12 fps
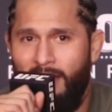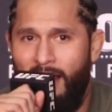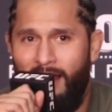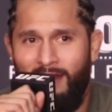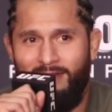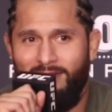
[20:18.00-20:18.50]
with...
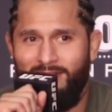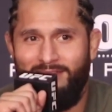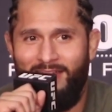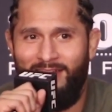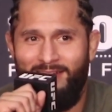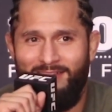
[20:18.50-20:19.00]
Nah,
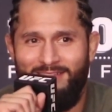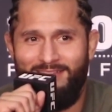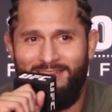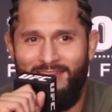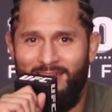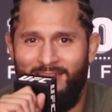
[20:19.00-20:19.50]
Dana
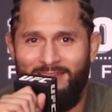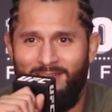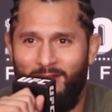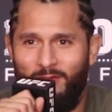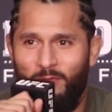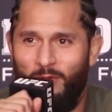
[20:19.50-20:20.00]
ain't
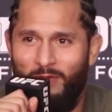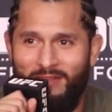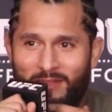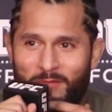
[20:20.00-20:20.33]
talked to me about that.